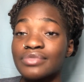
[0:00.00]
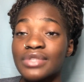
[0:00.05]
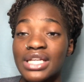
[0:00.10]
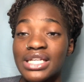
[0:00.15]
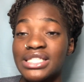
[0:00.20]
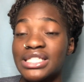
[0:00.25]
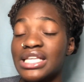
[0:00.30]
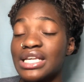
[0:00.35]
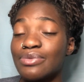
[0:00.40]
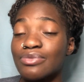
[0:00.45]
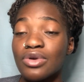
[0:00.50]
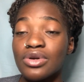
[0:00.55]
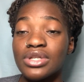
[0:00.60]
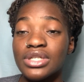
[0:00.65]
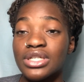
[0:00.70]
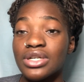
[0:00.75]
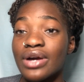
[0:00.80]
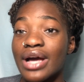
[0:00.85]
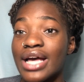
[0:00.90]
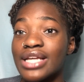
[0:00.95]
steamrolling
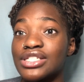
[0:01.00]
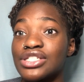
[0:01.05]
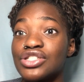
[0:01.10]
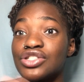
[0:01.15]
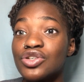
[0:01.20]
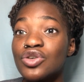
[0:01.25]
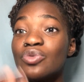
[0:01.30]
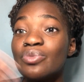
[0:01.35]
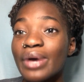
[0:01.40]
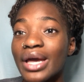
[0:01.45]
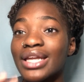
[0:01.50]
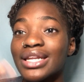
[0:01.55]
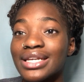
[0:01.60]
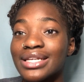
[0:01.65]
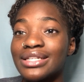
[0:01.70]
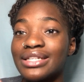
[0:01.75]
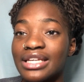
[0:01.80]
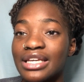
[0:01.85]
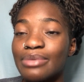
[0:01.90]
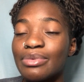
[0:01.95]
your ass. You made
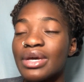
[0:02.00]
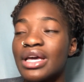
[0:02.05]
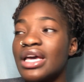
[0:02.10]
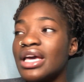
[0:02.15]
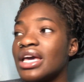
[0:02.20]
it deep.